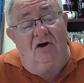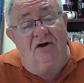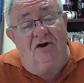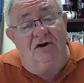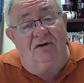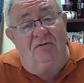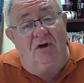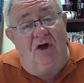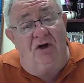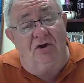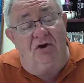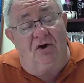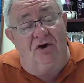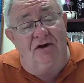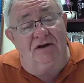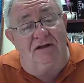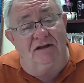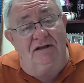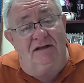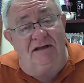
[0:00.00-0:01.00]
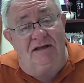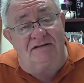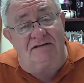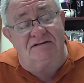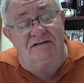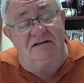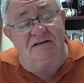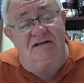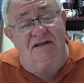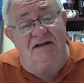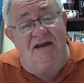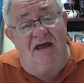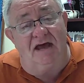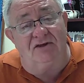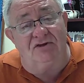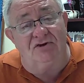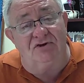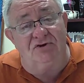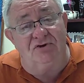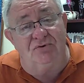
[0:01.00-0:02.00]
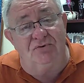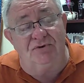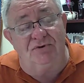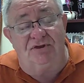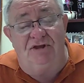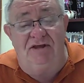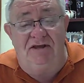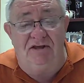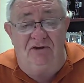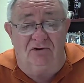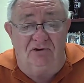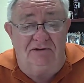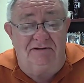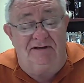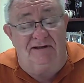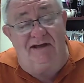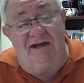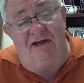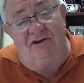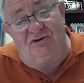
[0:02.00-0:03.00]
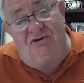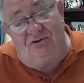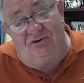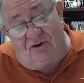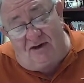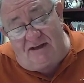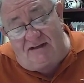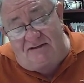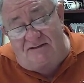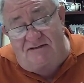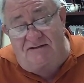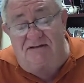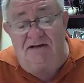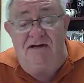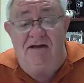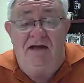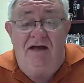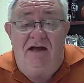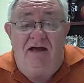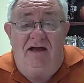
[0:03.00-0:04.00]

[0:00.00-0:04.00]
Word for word: on, a, uh, on a lesson that had to do with guilt and grace.